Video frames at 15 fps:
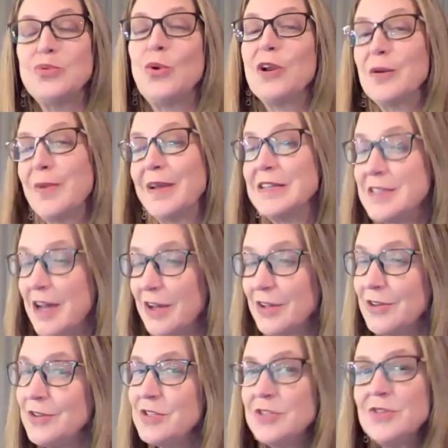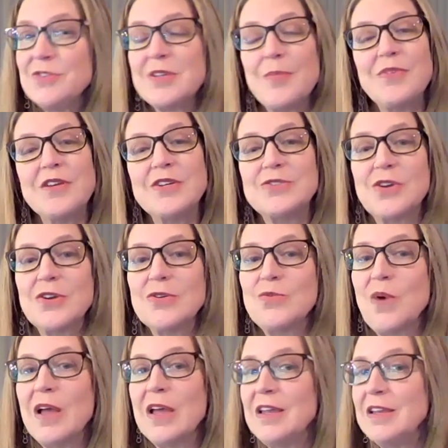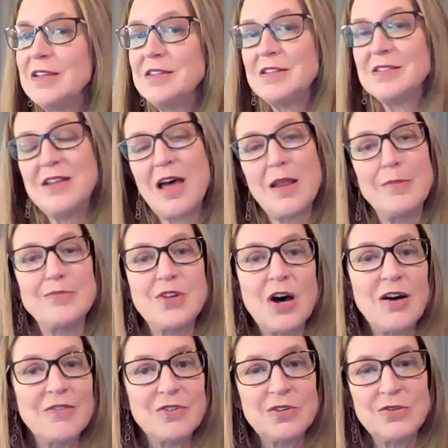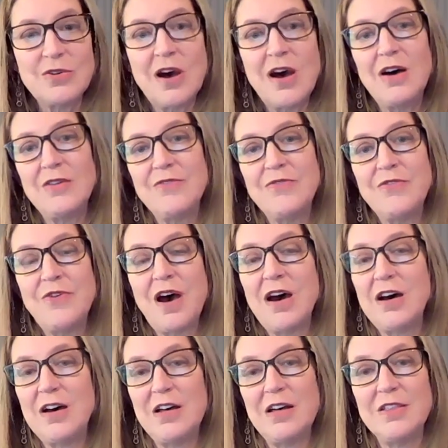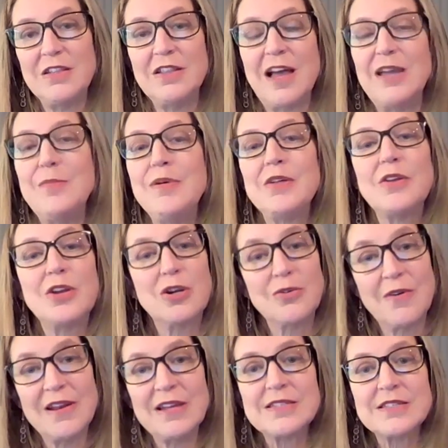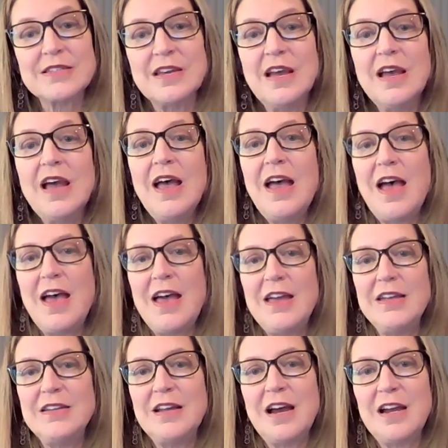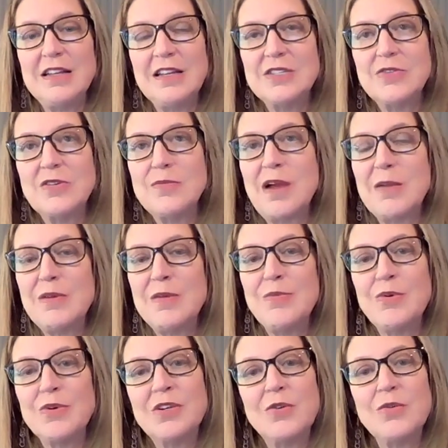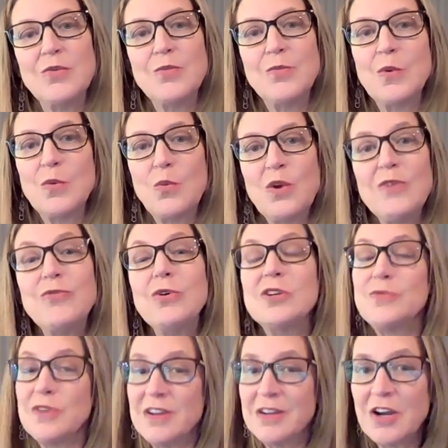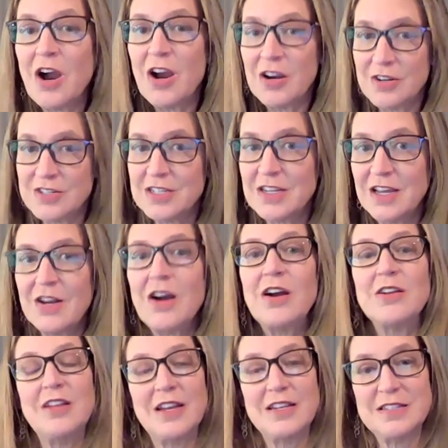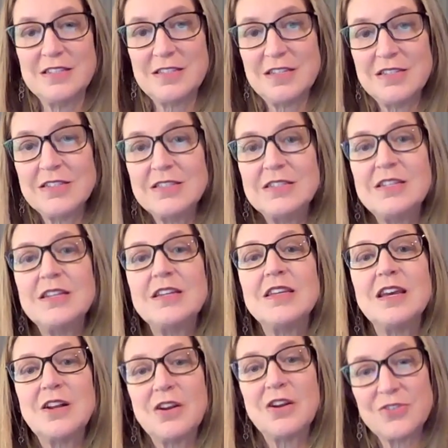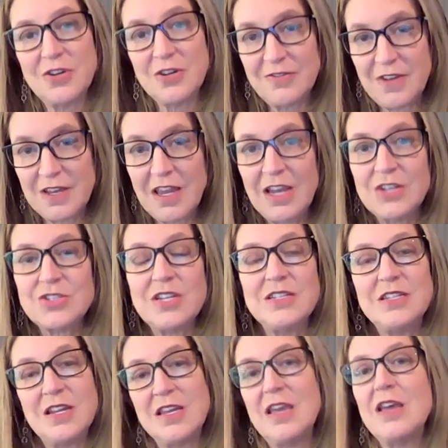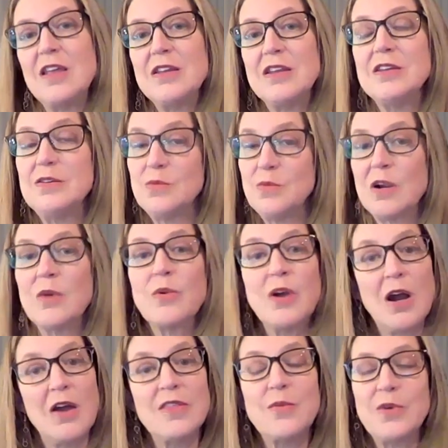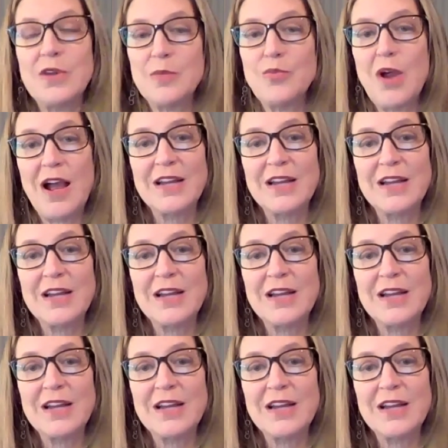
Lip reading: employer might tell you to do something a certain way does not absolve you of the liability or risk. And I like to remind people, we've worked very hard to get our licenses, to get our certification, to get where we are that we can